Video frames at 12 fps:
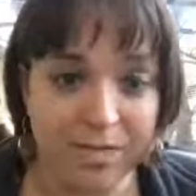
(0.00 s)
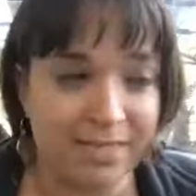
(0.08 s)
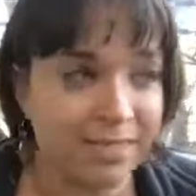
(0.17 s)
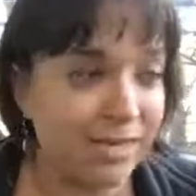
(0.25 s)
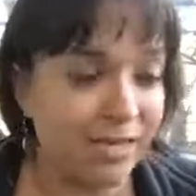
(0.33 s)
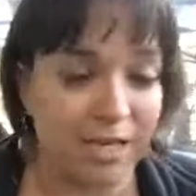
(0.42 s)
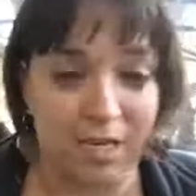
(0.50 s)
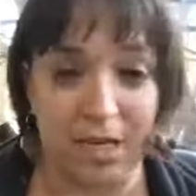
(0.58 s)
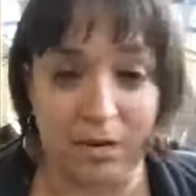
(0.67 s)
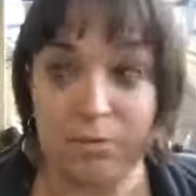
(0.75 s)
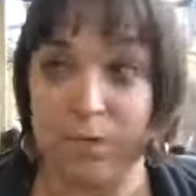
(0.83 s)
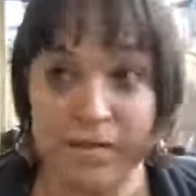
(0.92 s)
That's not gonna,
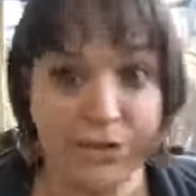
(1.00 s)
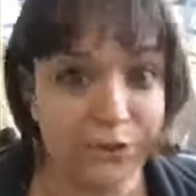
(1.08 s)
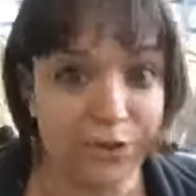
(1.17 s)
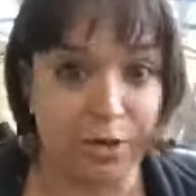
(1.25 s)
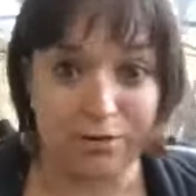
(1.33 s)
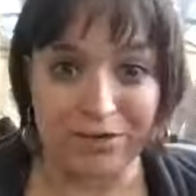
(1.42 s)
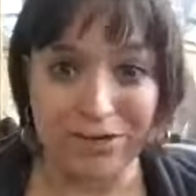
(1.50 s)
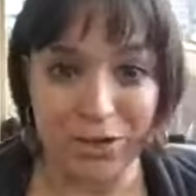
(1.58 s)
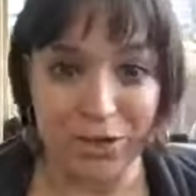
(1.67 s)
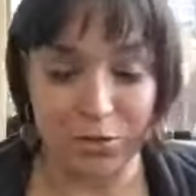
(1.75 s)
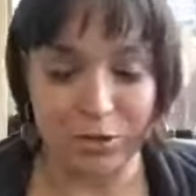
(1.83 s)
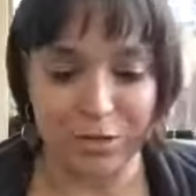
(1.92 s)
yes or no,
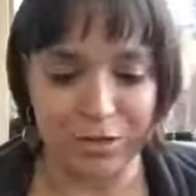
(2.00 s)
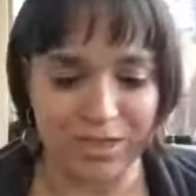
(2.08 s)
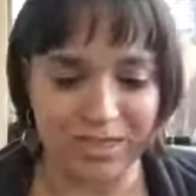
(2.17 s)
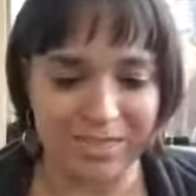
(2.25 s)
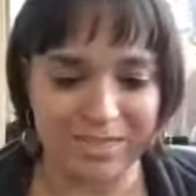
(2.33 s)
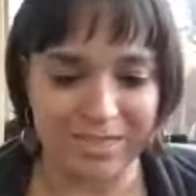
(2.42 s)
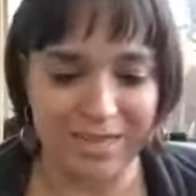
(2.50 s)
that's all the question